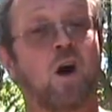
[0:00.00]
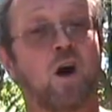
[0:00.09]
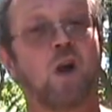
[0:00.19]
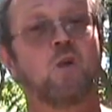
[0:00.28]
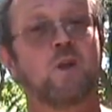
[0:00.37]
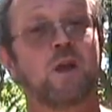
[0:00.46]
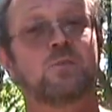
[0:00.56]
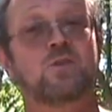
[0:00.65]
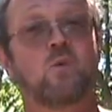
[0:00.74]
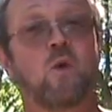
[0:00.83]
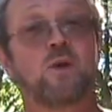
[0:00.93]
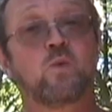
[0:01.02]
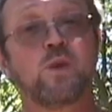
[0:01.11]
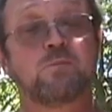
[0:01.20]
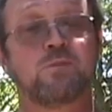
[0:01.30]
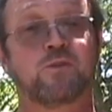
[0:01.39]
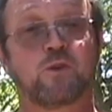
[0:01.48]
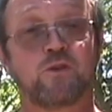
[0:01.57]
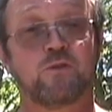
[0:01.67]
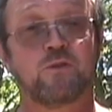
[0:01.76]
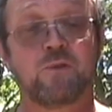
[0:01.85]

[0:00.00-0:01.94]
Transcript: all the way up to one week before you